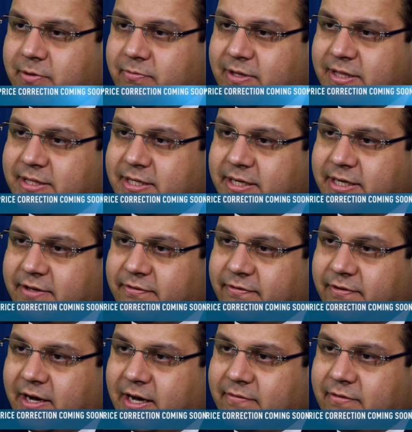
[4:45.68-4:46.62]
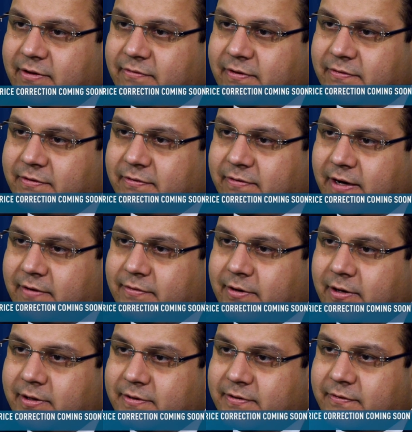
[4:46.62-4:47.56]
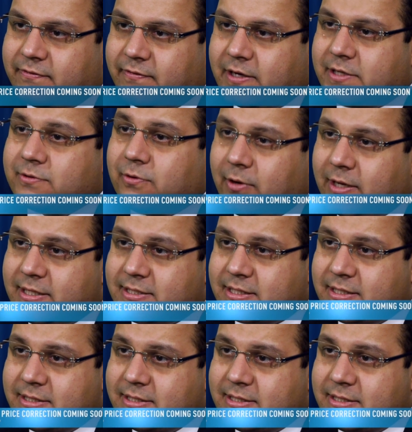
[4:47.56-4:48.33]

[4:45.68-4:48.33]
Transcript: between $35 and $55 as far as oil is